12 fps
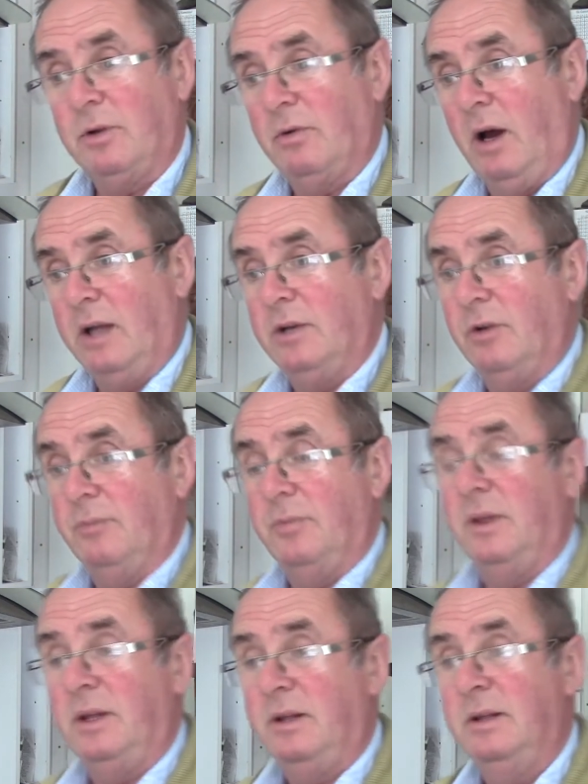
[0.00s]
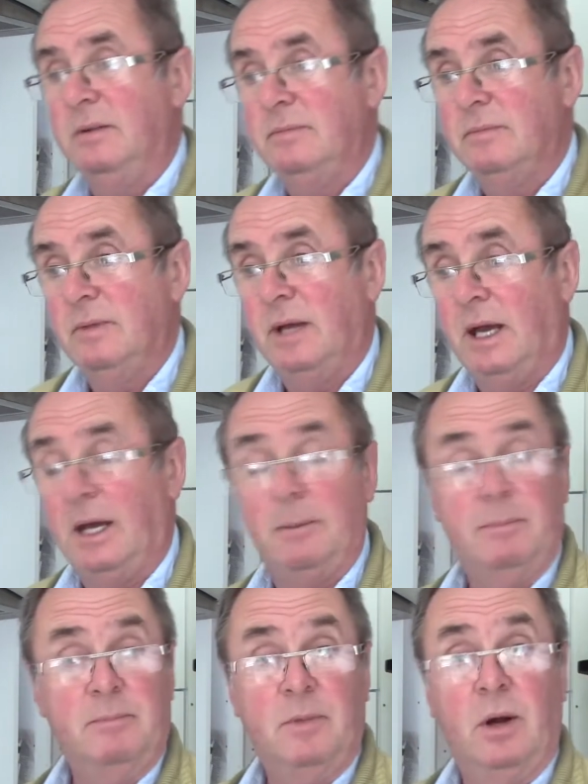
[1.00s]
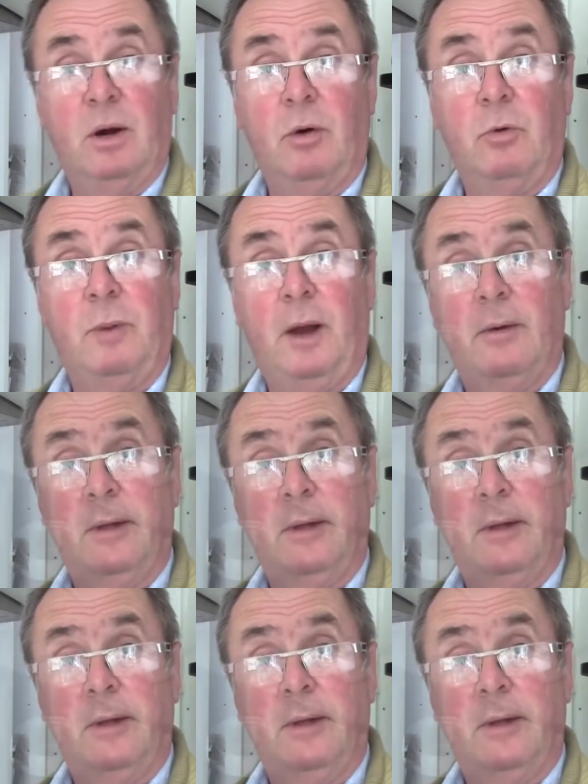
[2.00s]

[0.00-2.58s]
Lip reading: on with grinding up the oat